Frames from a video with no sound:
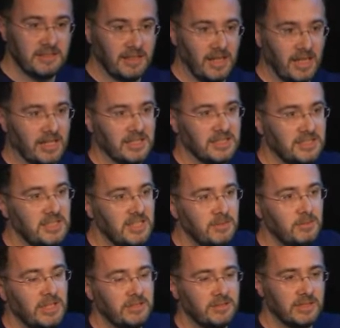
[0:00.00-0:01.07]
like a silly
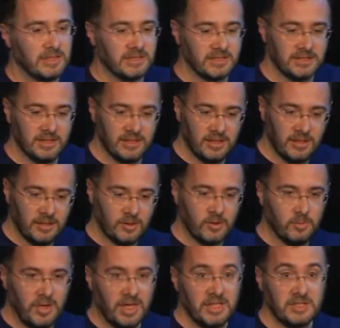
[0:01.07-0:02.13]
matrix
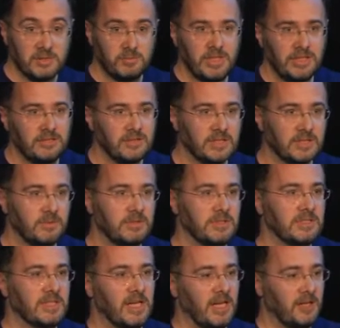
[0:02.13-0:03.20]
comparison matrix, which
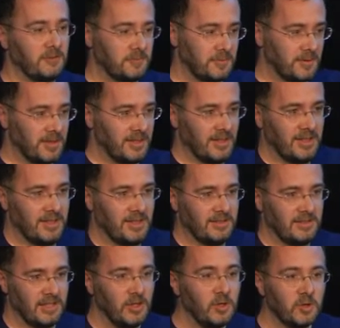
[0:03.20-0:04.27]
is kind of,
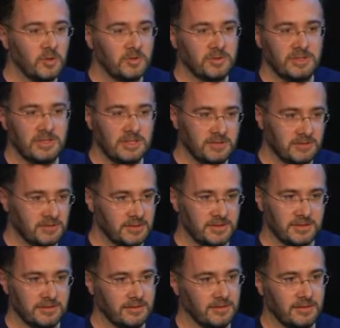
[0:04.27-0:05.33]
there are no
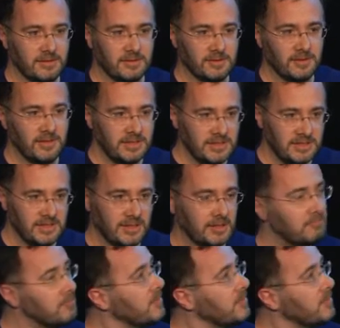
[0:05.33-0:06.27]
contradictions. Uh, so this is the,